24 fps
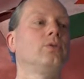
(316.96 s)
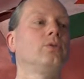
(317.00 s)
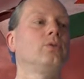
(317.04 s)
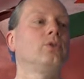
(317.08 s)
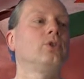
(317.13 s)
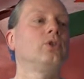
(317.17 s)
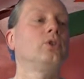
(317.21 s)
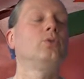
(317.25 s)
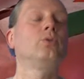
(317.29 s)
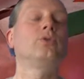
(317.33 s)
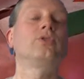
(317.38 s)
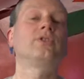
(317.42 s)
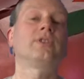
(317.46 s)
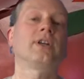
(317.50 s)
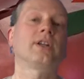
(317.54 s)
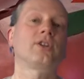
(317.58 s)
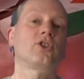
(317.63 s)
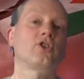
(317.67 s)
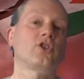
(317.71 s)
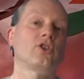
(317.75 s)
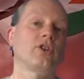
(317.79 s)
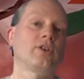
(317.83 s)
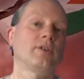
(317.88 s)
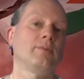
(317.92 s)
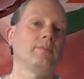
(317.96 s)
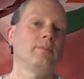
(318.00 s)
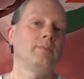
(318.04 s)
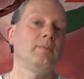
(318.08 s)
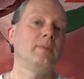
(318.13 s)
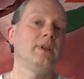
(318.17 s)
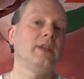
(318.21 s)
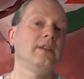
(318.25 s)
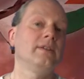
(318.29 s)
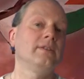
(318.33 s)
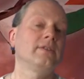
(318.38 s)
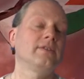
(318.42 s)
use such
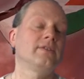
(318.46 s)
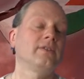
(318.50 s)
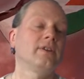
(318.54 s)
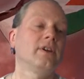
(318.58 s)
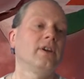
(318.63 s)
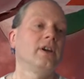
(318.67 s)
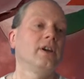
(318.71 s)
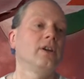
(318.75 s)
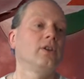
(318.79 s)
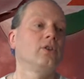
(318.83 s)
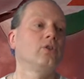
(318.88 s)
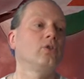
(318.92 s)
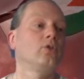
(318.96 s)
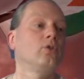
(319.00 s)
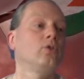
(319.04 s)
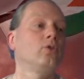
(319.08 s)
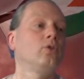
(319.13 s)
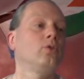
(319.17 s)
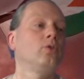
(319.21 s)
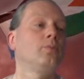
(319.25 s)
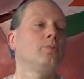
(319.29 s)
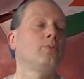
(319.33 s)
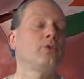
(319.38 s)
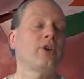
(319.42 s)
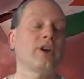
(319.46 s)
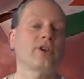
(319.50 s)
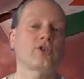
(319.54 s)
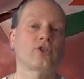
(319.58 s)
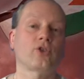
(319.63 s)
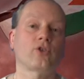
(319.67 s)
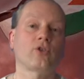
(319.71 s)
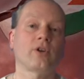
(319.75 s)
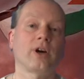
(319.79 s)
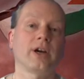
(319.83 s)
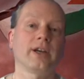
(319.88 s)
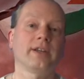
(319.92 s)
means to
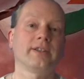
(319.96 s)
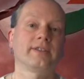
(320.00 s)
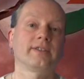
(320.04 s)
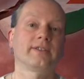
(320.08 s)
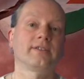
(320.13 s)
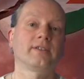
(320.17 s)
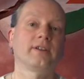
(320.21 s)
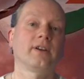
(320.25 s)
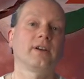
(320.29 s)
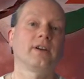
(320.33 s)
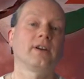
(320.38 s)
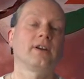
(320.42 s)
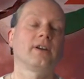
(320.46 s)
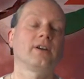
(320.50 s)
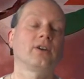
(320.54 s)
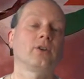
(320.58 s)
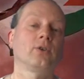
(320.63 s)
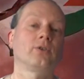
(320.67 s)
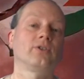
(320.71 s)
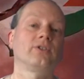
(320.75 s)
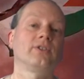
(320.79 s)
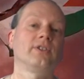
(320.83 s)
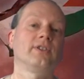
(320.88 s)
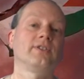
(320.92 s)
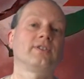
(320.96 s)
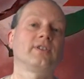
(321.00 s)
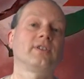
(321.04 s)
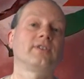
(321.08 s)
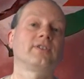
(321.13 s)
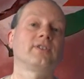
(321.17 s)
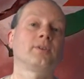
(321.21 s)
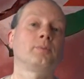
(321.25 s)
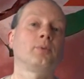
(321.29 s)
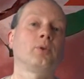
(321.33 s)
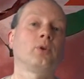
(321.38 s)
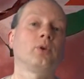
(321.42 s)
pressurize consistent
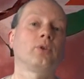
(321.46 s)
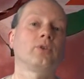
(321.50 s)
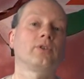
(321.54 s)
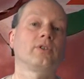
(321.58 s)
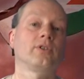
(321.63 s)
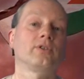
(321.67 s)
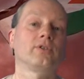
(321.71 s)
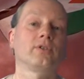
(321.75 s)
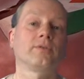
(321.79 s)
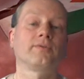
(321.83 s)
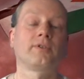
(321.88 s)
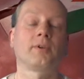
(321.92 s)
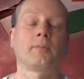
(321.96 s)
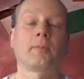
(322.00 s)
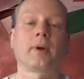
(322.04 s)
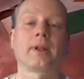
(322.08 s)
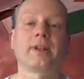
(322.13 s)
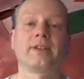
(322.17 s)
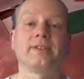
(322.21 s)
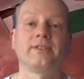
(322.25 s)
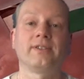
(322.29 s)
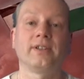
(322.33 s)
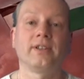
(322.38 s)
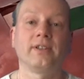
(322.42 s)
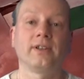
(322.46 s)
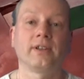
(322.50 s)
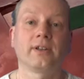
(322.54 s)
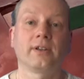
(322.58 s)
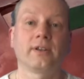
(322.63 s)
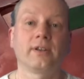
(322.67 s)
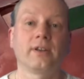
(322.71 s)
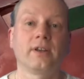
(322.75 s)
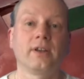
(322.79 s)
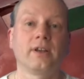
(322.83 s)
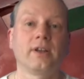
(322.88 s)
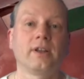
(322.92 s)
supporters of the Palestinian
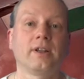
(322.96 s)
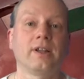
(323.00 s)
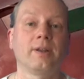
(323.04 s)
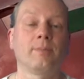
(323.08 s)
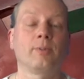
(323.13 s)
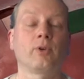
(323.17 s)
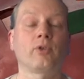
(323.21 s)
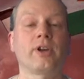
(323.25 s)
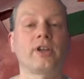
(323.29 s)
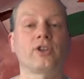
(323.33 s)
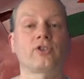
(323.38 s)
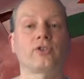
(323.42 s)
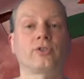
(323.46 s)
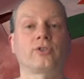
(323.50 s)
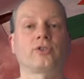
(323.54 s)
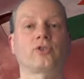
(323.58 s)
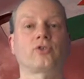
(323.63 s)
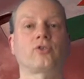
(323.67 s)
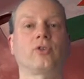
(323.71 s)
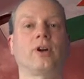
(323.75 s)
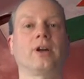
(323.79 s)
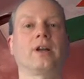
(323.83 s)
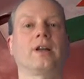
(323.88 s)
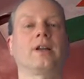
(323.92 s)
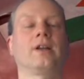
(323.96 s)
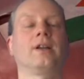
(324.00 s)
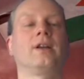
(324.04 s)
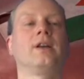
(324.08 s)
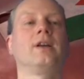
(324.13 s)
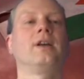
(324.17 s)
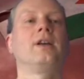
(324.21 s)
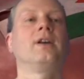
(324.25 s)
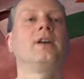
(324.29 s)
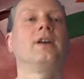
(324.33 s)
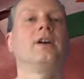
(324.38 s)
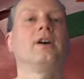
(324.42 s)
liberation struggle.
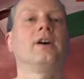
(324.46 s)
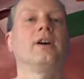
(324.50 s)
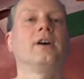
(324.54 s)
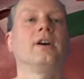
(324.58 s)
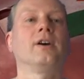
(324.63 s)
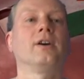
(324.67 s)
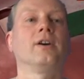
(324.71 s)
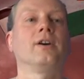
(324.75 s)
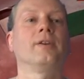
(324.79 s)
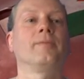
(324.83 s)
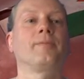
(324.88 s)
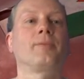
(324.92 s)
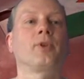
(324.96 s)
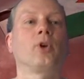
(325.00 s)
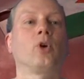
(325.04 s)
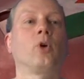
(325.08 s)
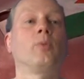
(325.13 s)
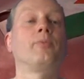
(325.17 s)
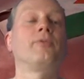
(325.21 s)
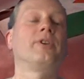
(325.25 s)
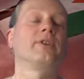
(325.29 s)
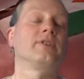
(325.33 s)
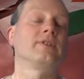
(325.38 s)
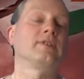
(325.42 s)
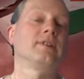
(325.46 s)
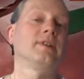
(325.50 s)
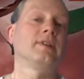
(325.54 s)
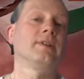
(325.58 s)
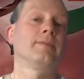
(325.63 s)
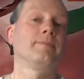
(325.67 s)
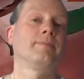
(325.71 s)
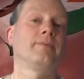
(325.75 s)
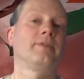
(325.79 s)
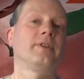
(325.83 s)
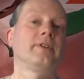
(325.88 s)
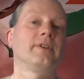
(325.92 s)
Obviously,
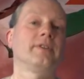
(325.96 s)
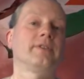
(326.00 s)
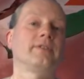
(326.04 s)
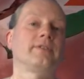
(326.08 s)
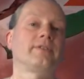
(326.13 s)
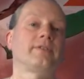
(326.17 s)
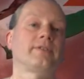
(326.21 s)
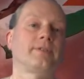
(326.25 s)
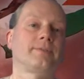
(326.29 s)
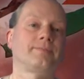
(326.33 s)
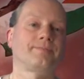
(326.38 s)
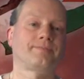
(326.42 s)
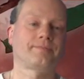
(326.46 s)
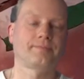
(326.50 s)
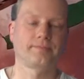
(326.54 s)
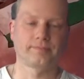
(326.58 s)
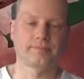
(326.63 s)
these